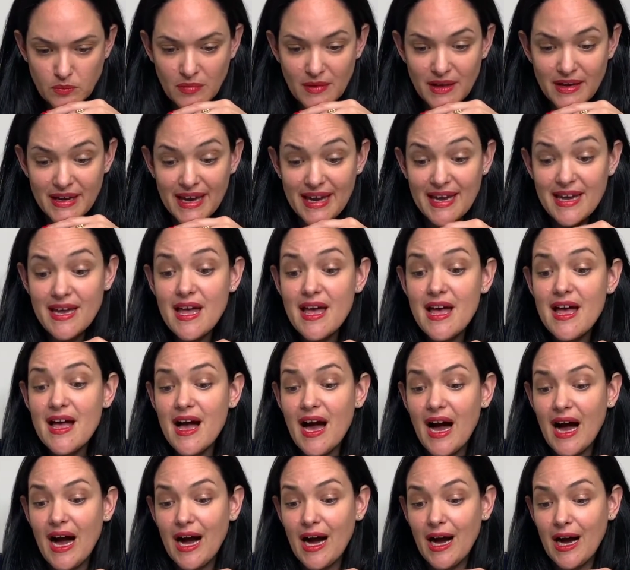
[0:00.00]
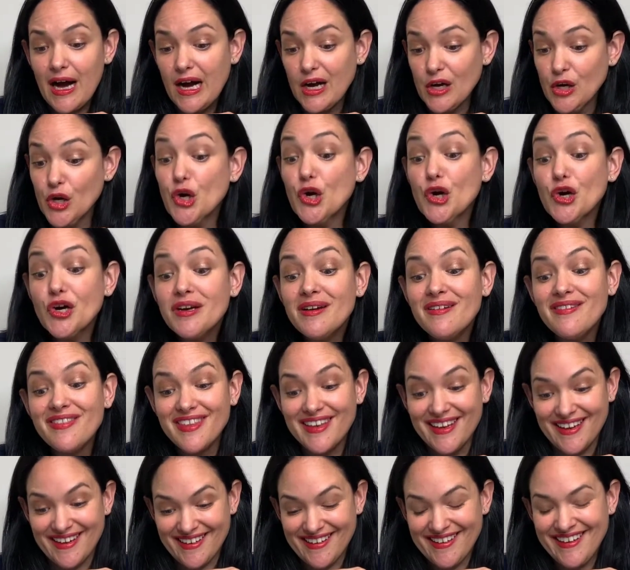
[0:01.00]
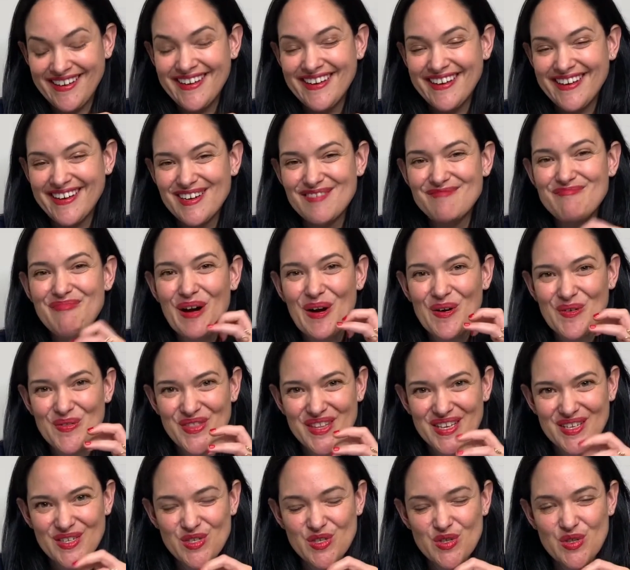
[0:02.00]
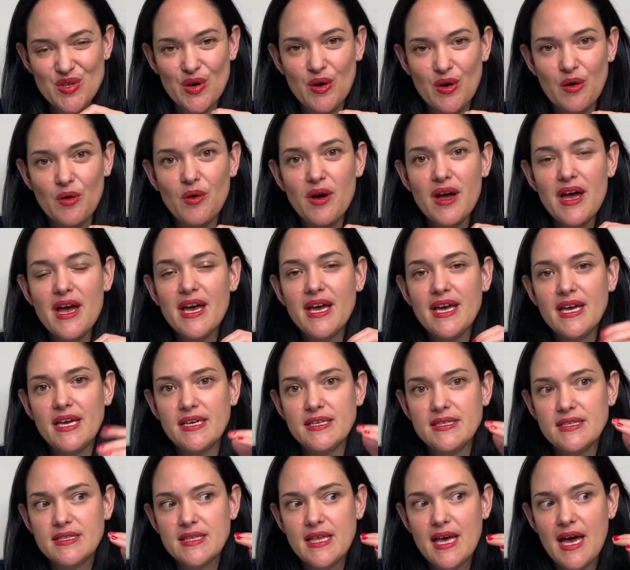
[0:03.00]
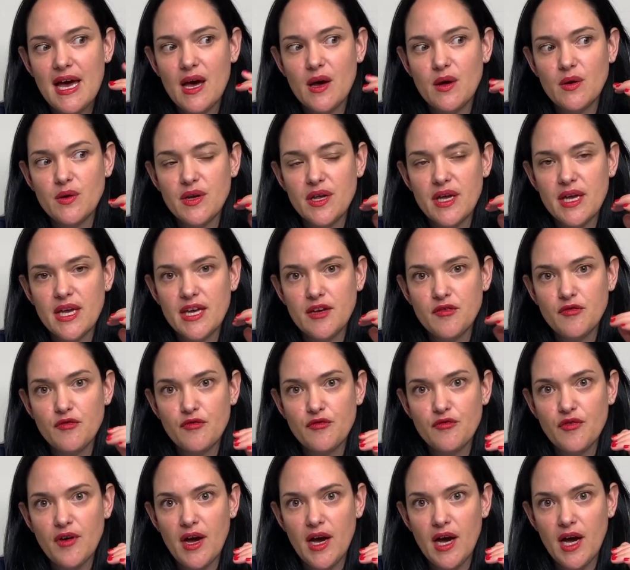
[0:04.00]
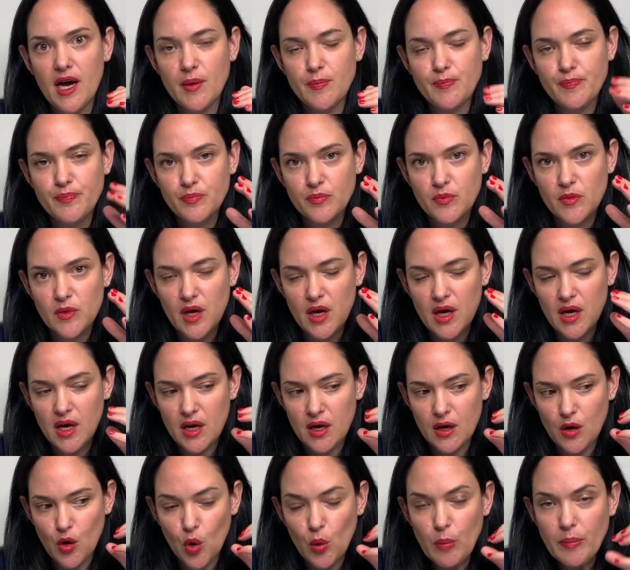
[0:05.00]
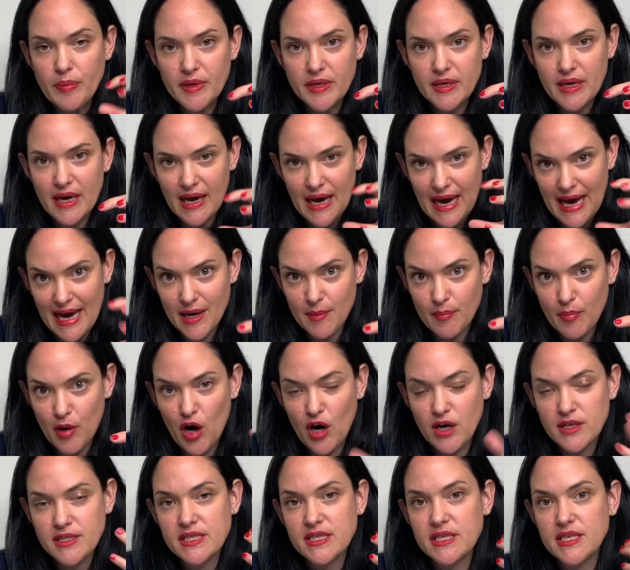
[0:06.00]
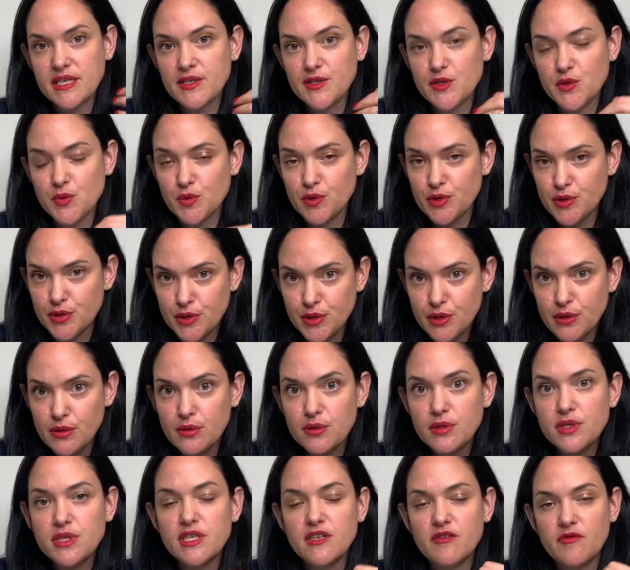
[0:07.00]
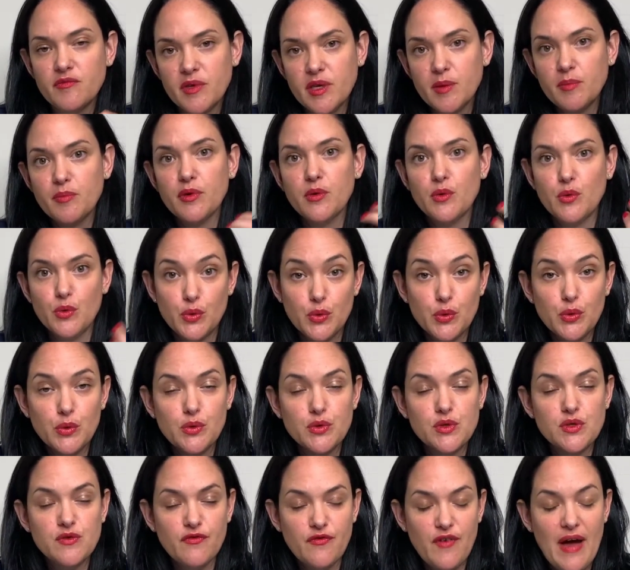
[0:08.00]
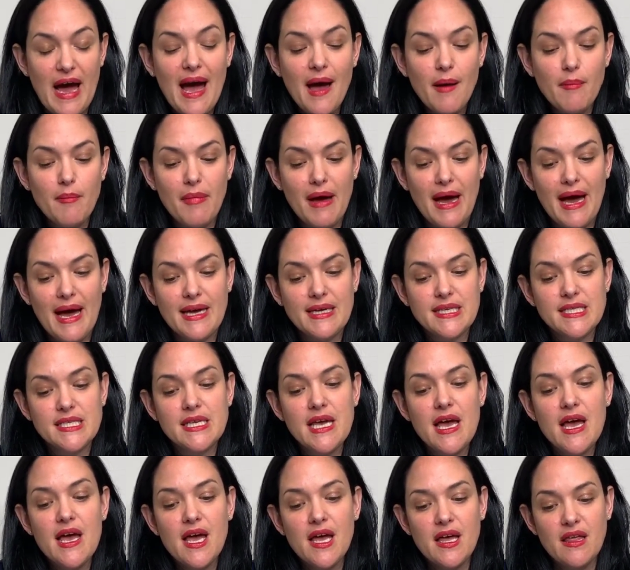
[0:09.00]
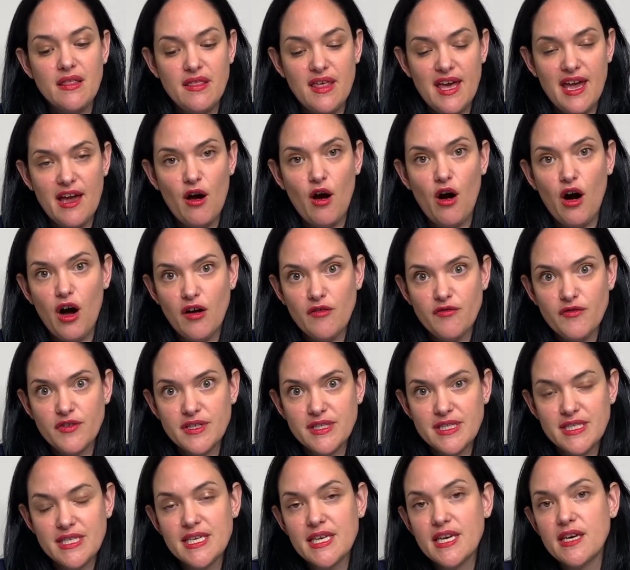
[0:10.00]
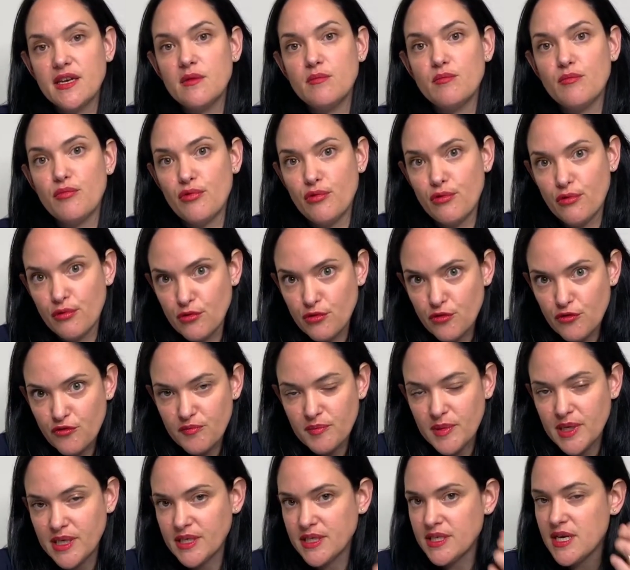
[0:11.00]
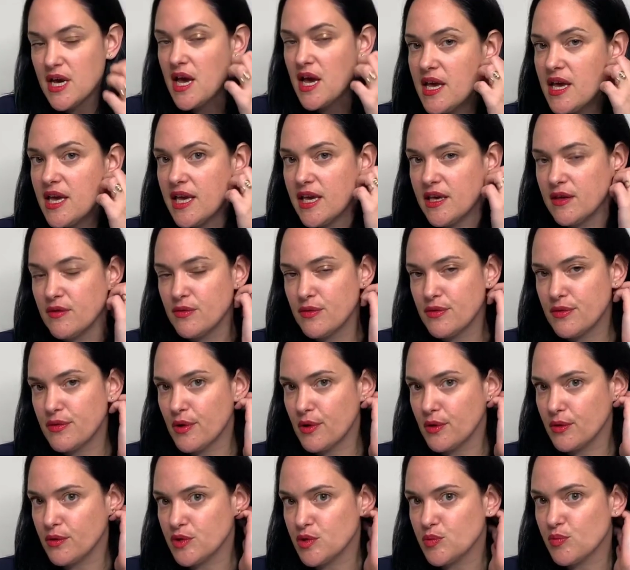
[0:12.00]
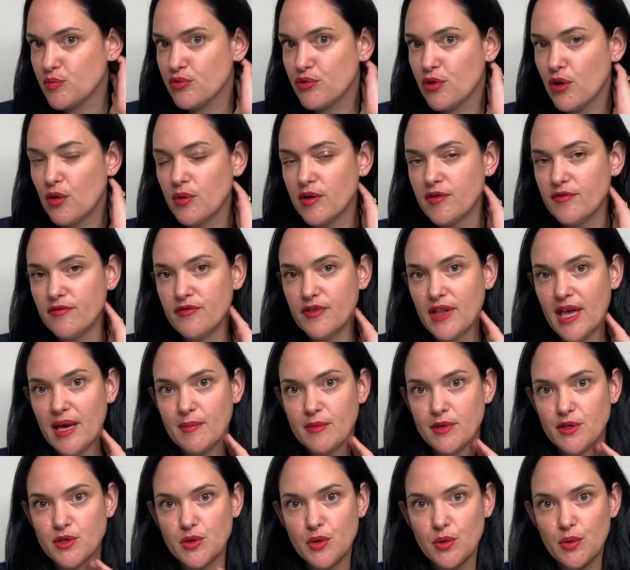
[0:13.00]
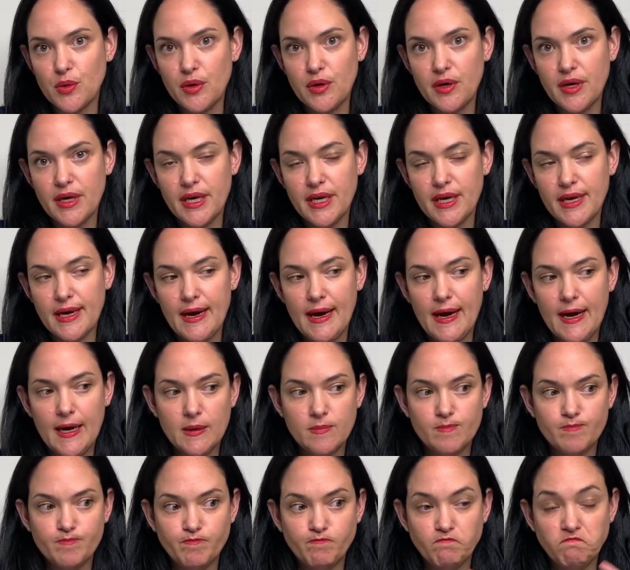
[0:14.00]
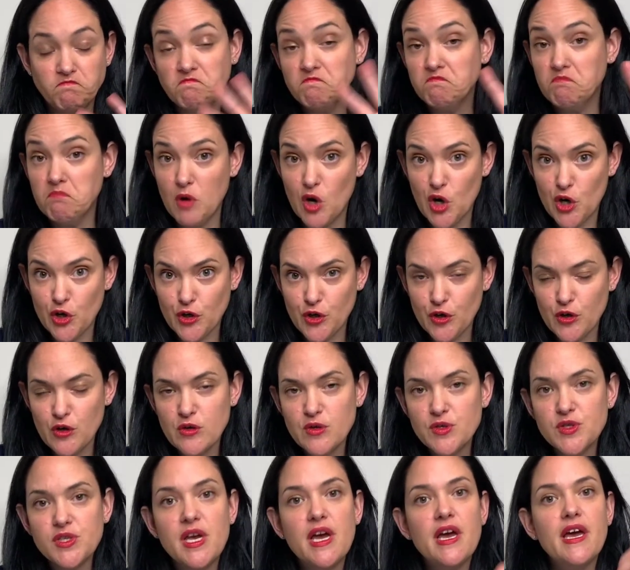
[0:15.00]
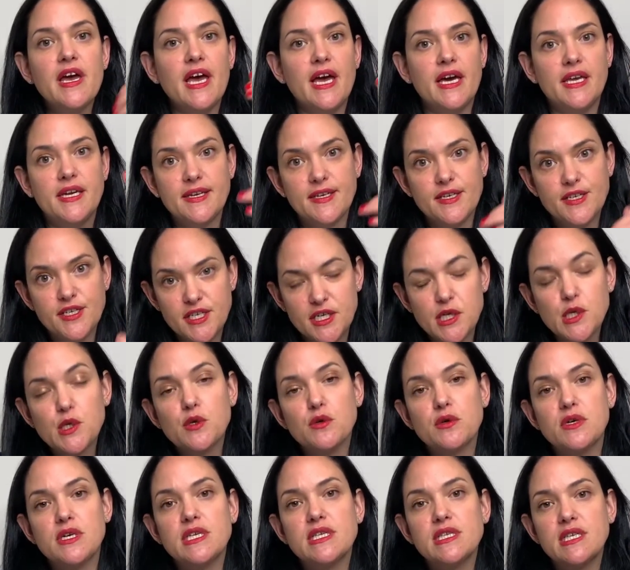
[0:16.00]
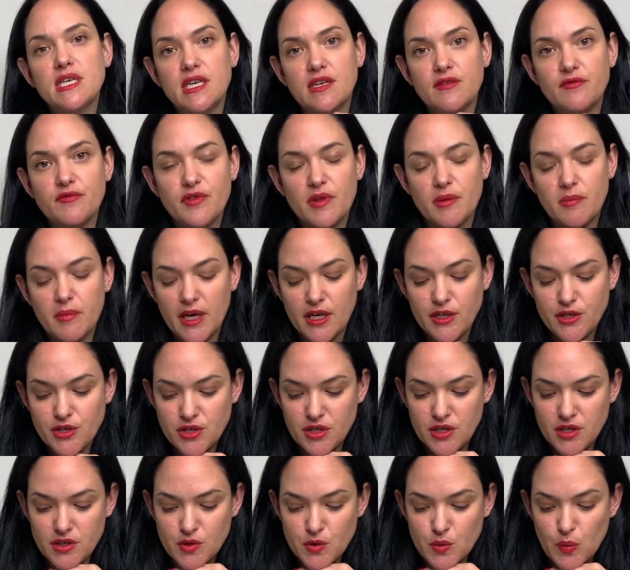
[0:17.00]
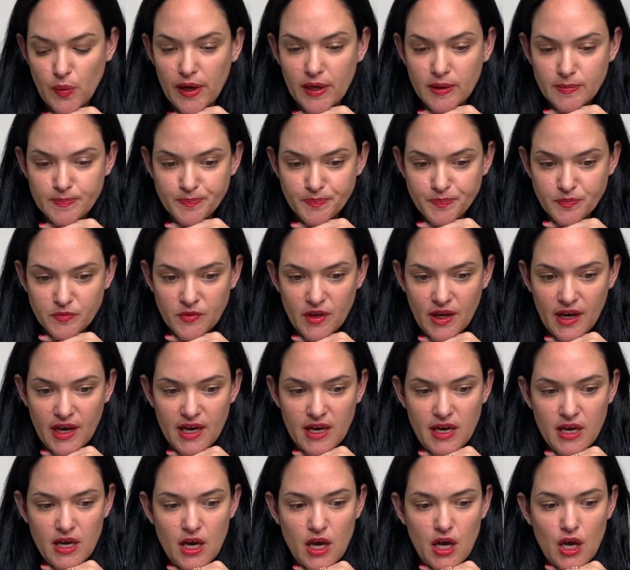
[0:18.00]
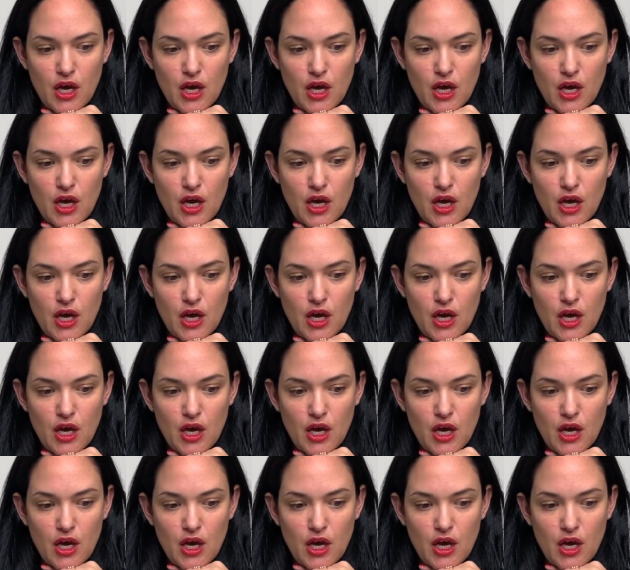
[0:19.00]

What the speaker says: Okay, a good thing about this though is that if adiposity is reduced, if people lose fat mass, they often see an improvement in those pro-inflammatory markers and a decrease in inflammation as well. Okay.